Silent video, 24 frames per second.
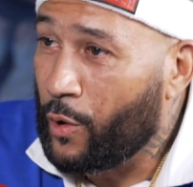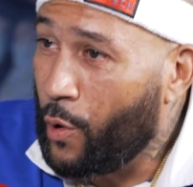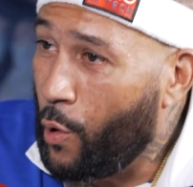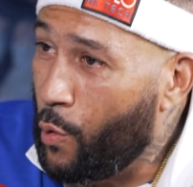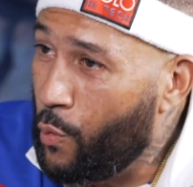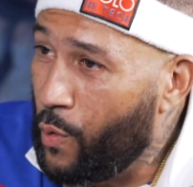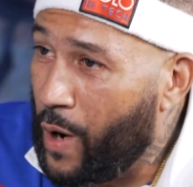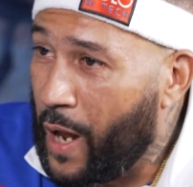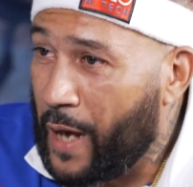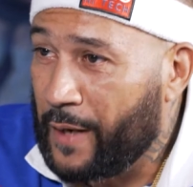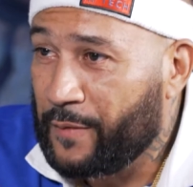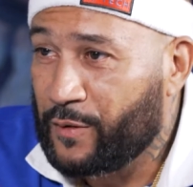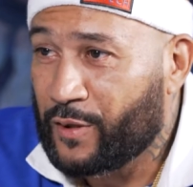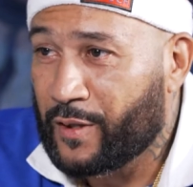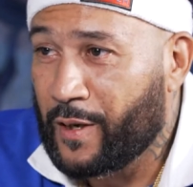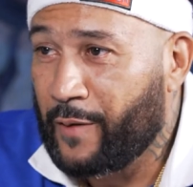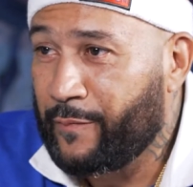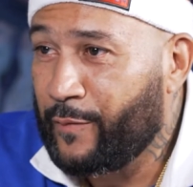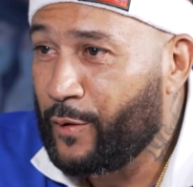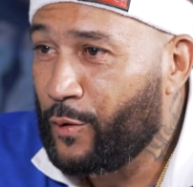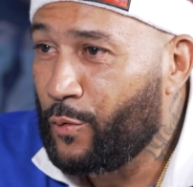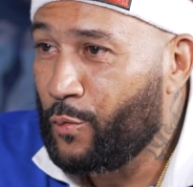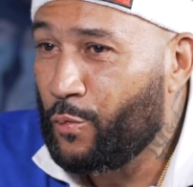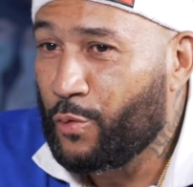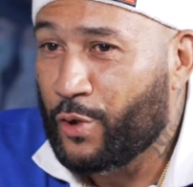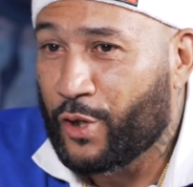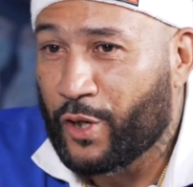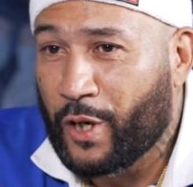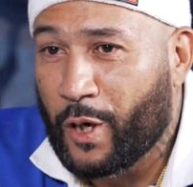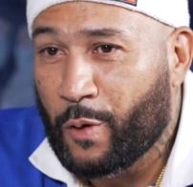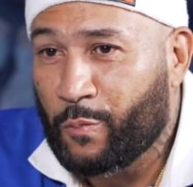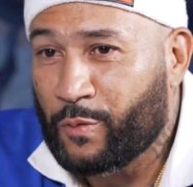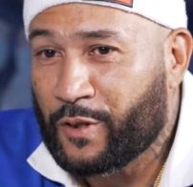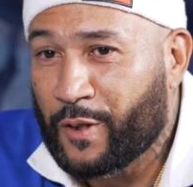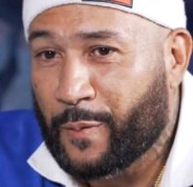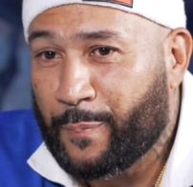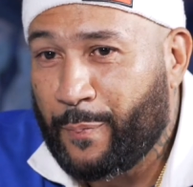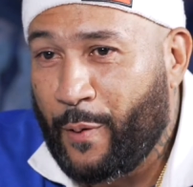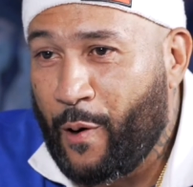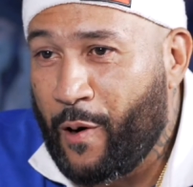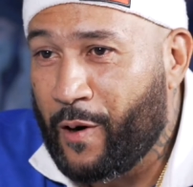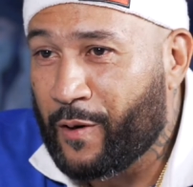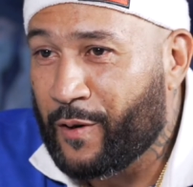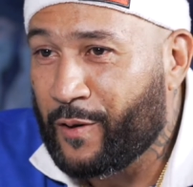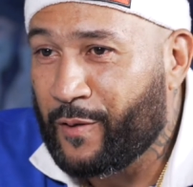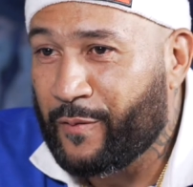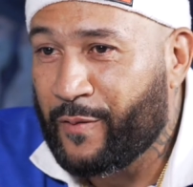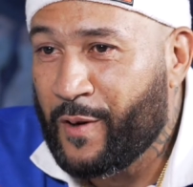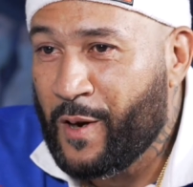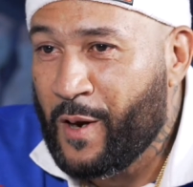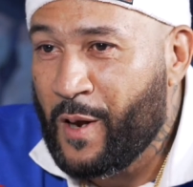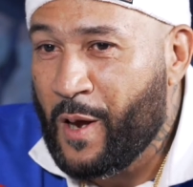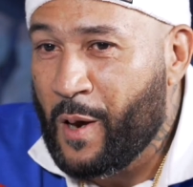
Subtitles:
of Low Life's evolution. It was a part of